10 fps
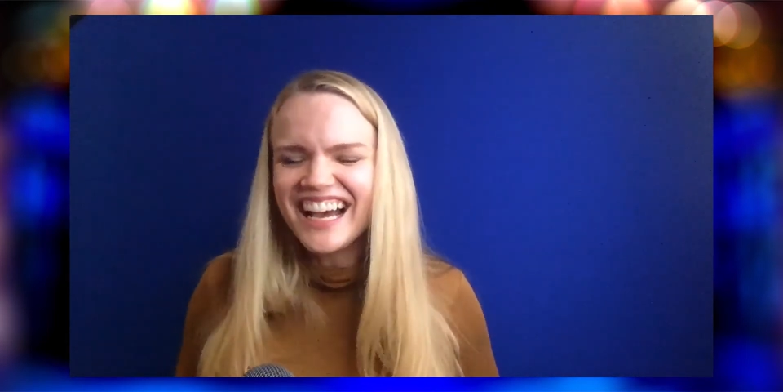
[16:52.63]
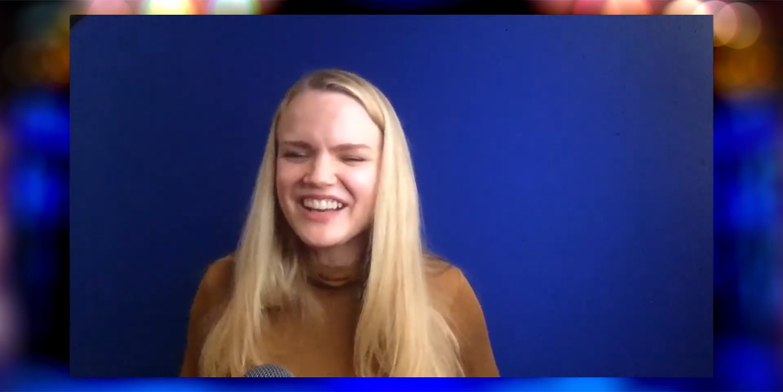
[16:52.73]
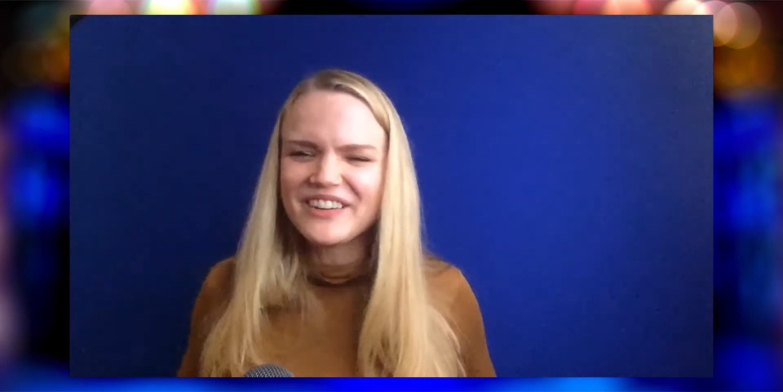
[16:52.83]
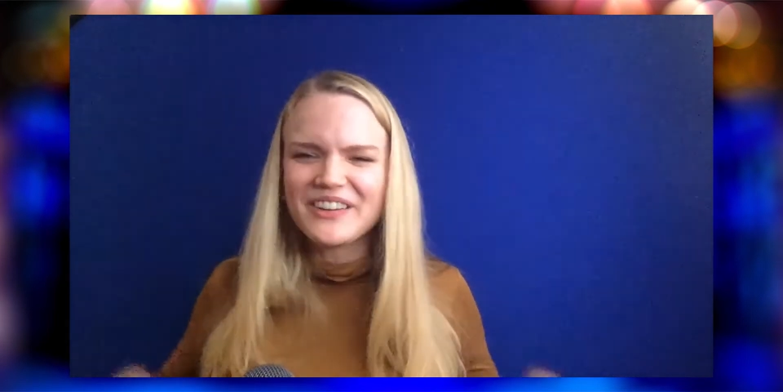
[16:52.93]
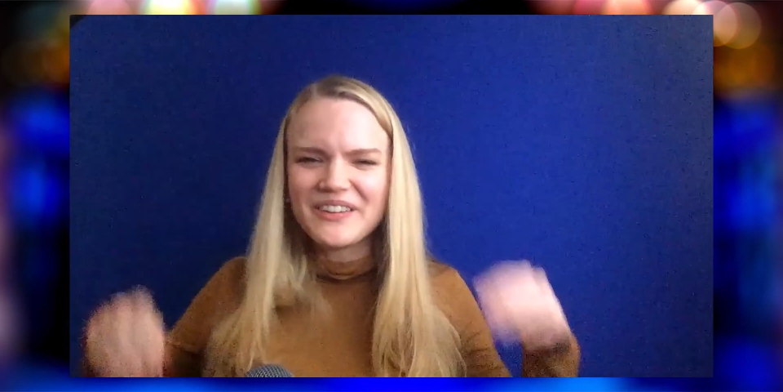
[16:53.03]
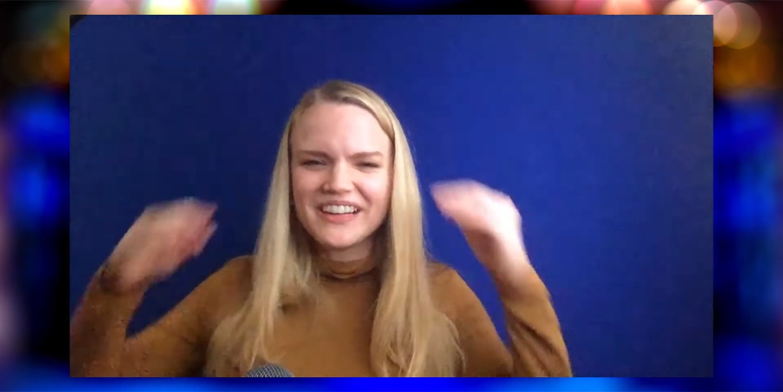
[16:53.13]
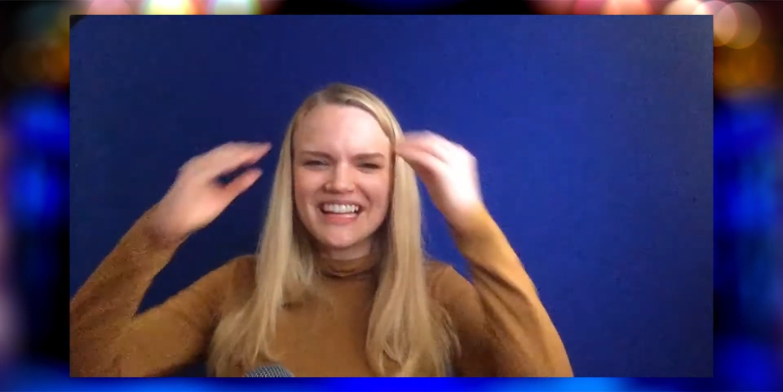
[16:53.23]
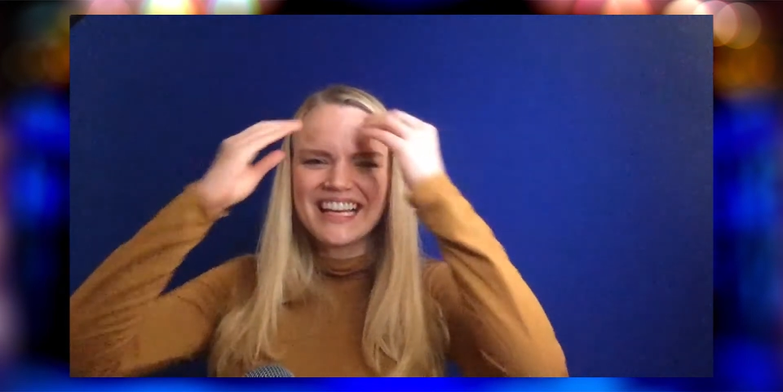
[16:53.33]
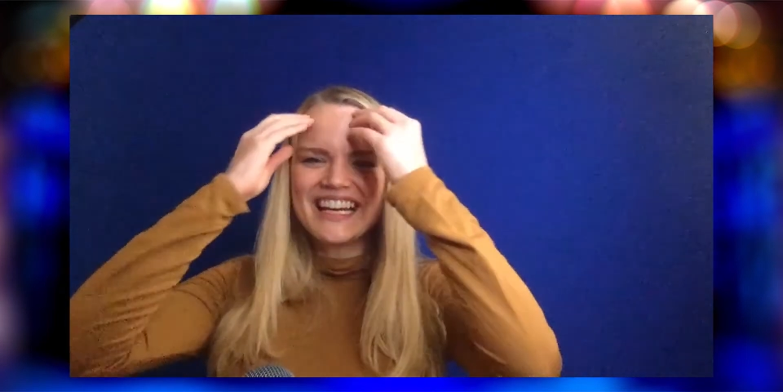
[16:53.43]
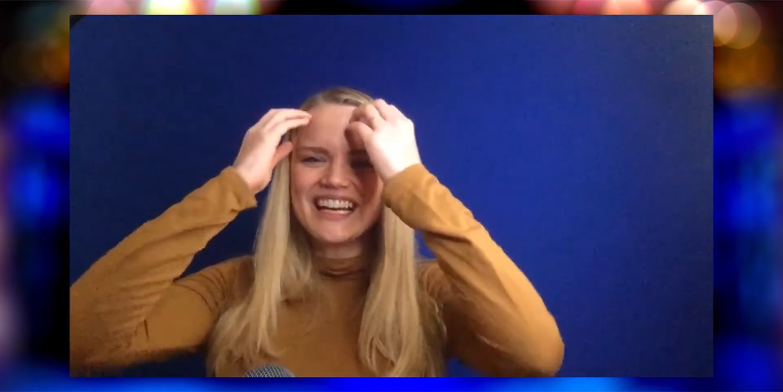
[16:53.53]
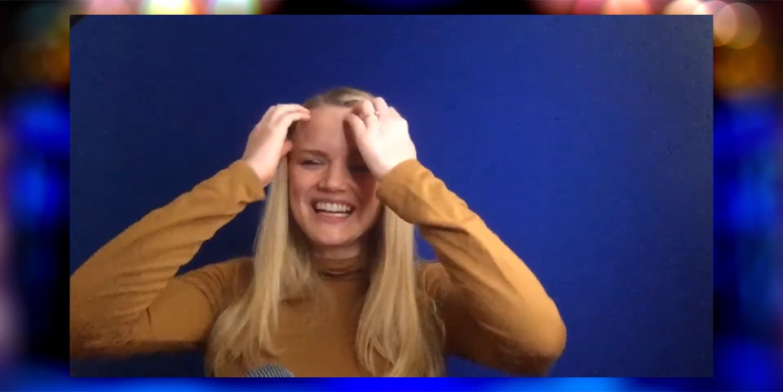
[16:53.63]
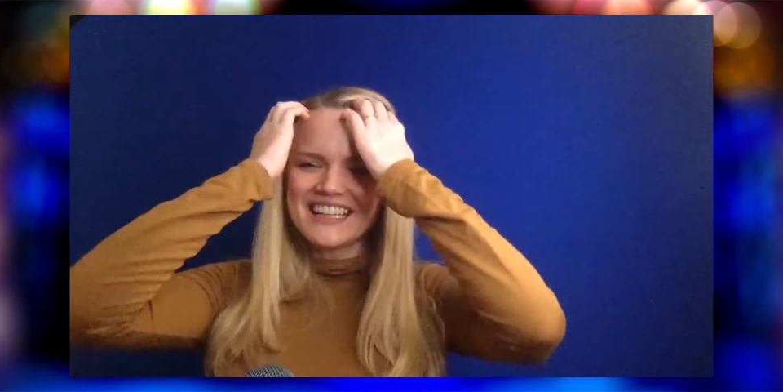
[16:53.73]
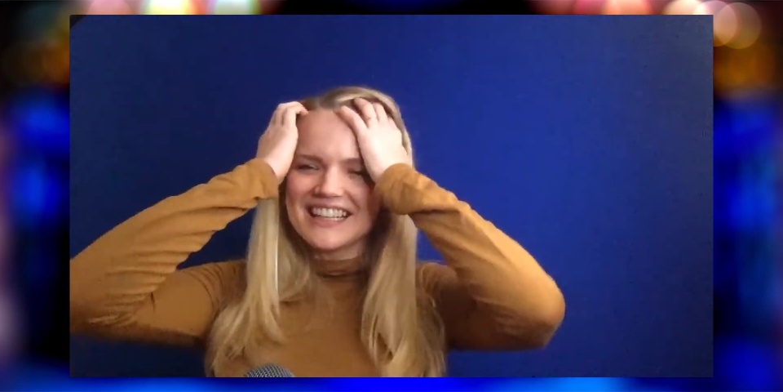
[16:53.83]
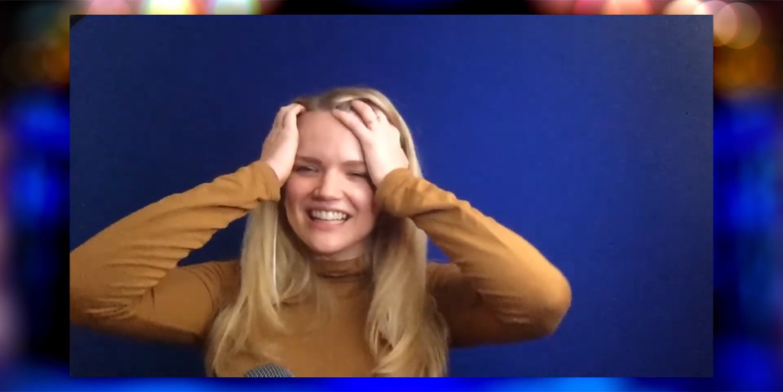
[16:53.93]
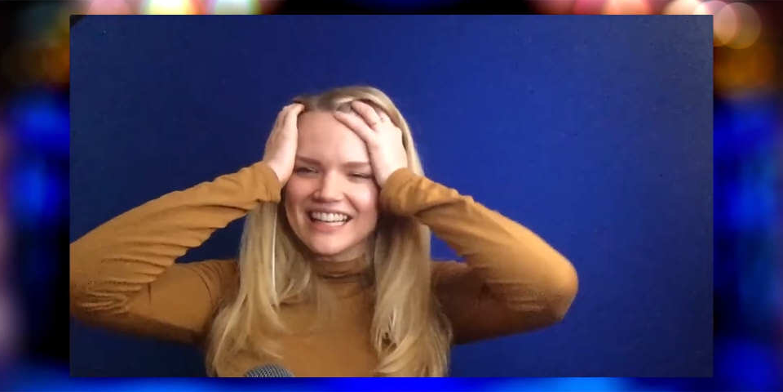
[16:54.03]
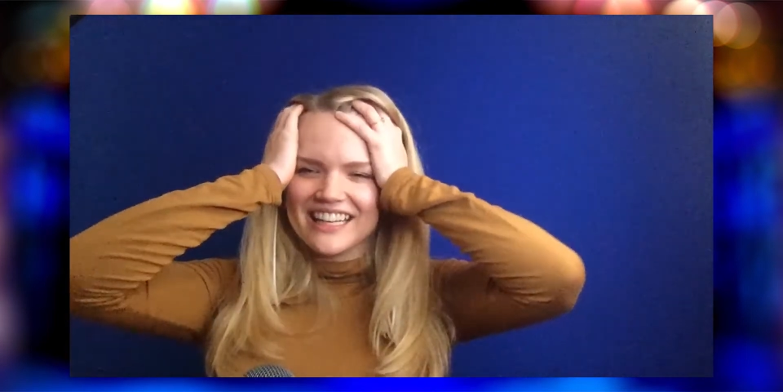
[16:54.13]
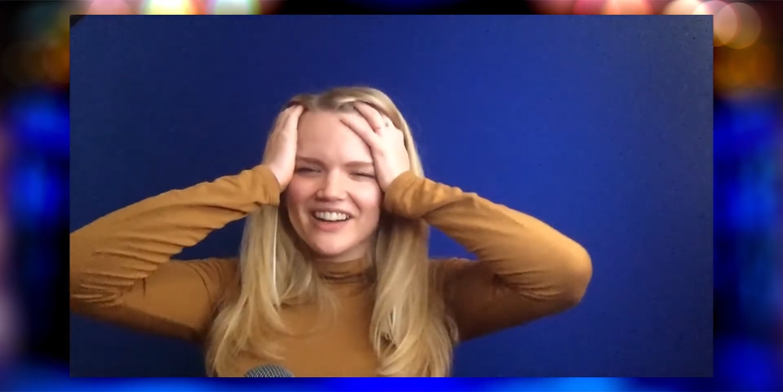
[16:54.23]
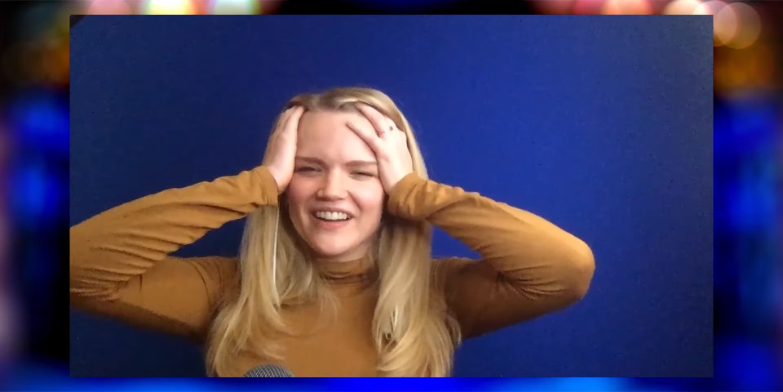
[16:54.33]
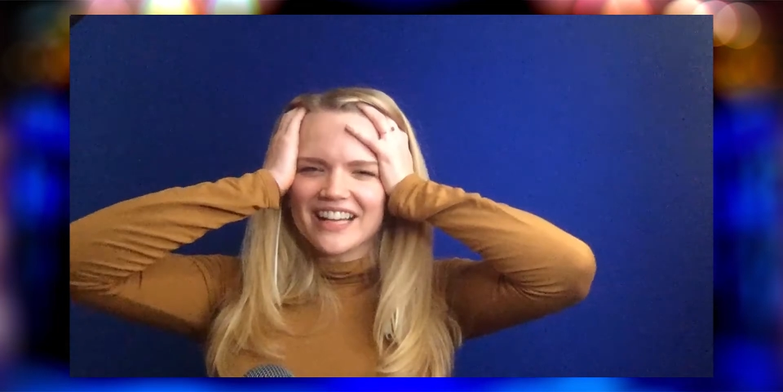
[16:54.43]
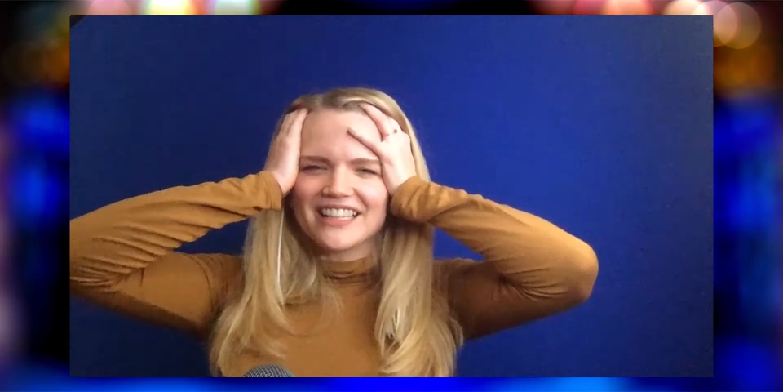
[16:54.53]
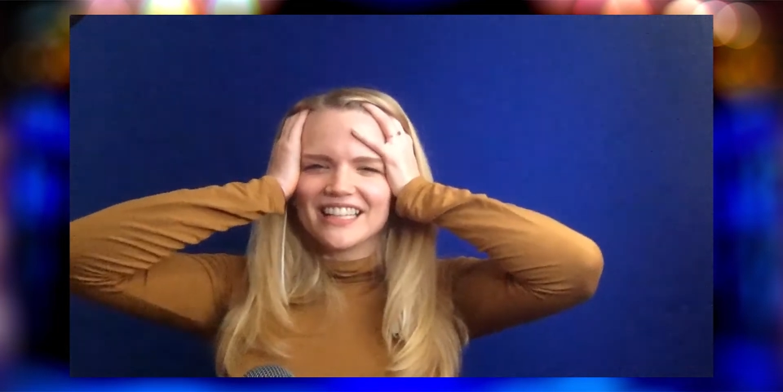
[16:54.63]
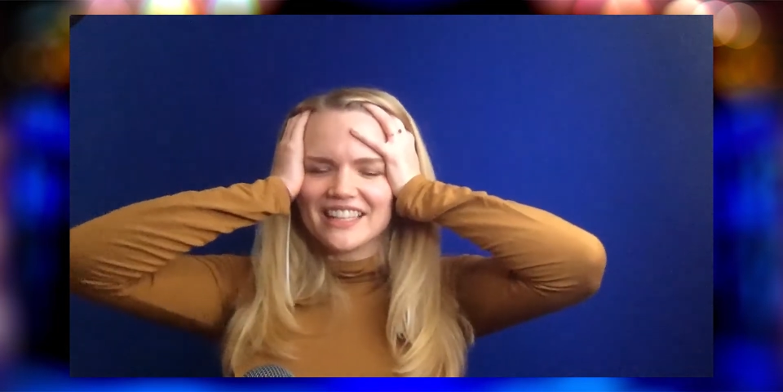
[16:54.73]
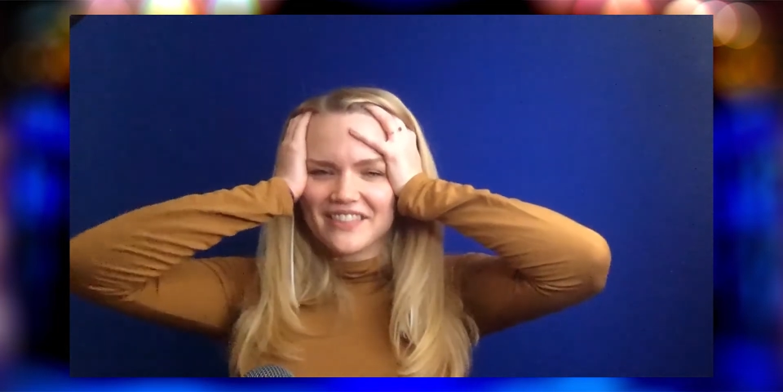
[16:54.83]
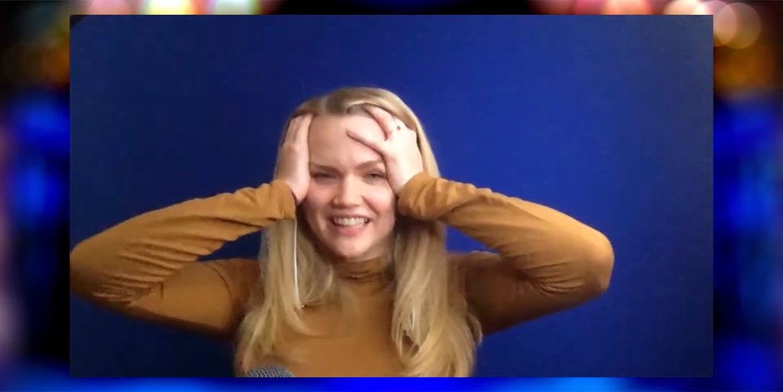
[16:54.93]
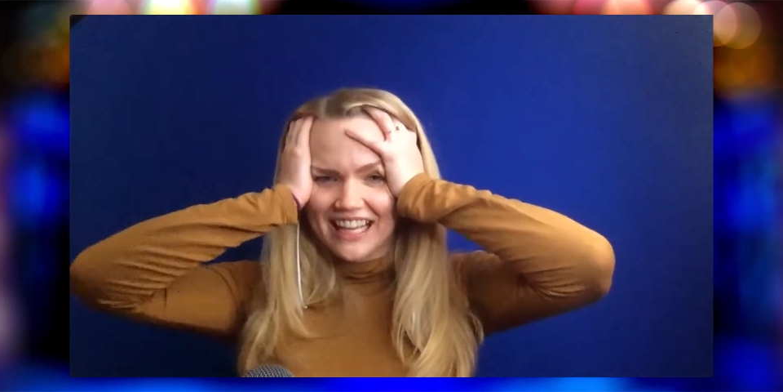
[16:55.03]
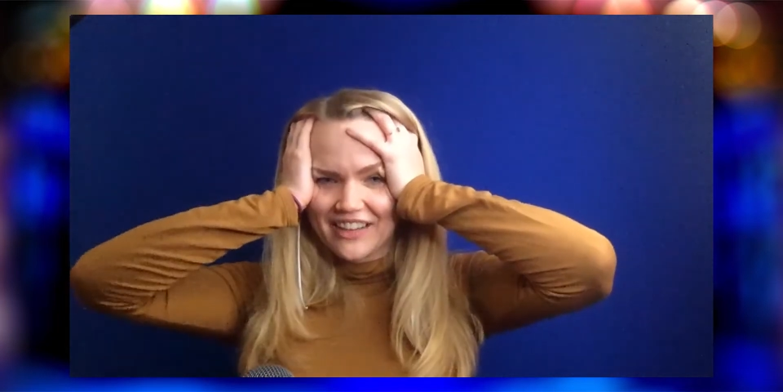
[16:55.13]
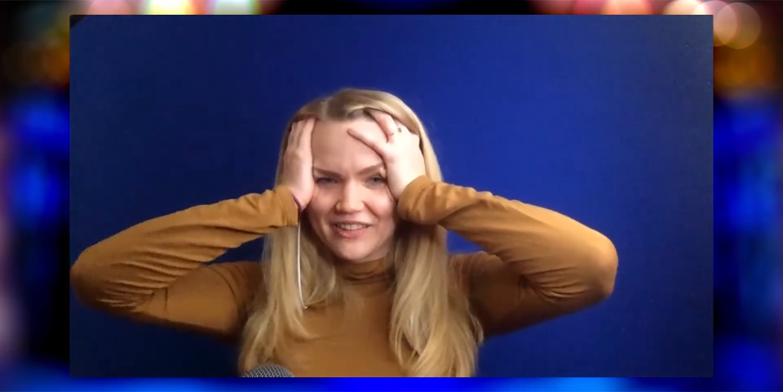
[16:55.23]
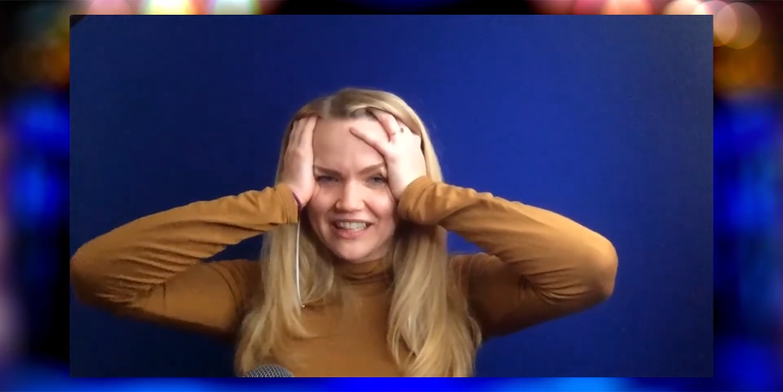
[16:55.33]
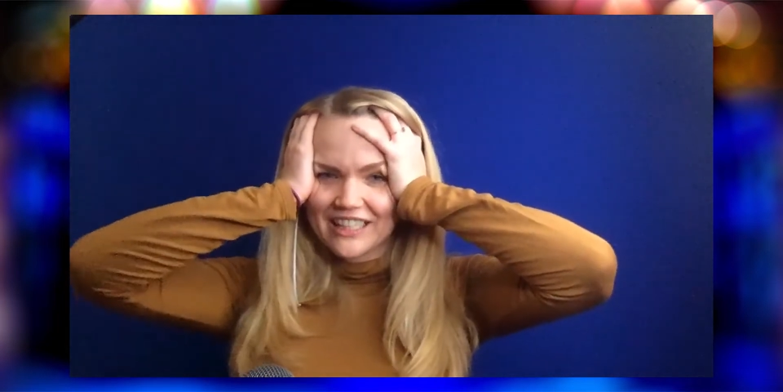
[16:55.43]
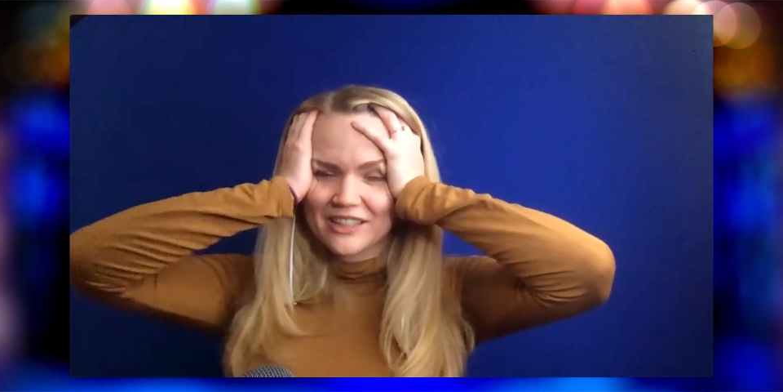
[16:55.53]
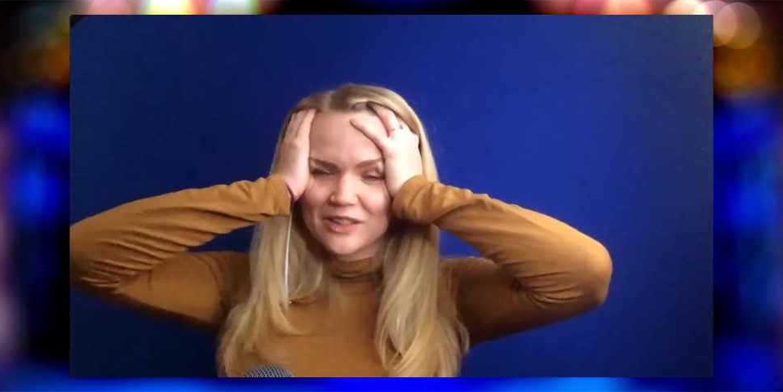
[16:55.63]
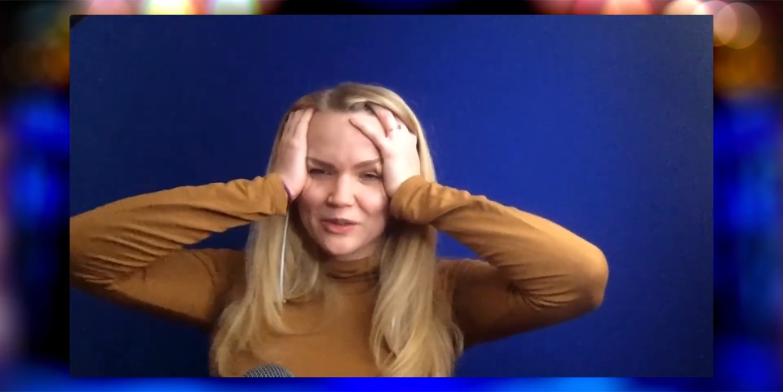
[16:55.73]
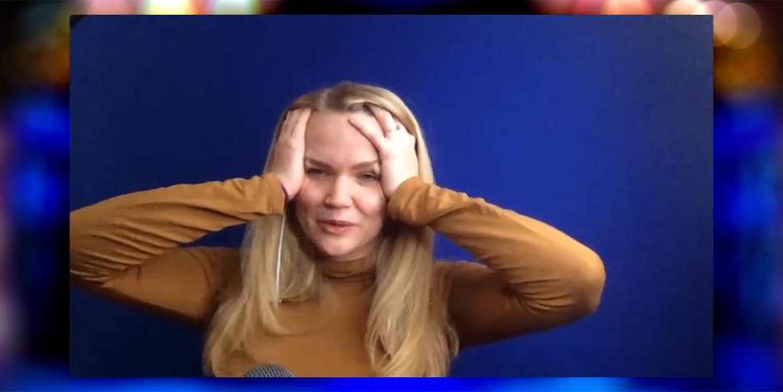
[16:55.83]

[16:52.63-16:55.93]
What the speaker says: I don't know, like I know I didn't even like really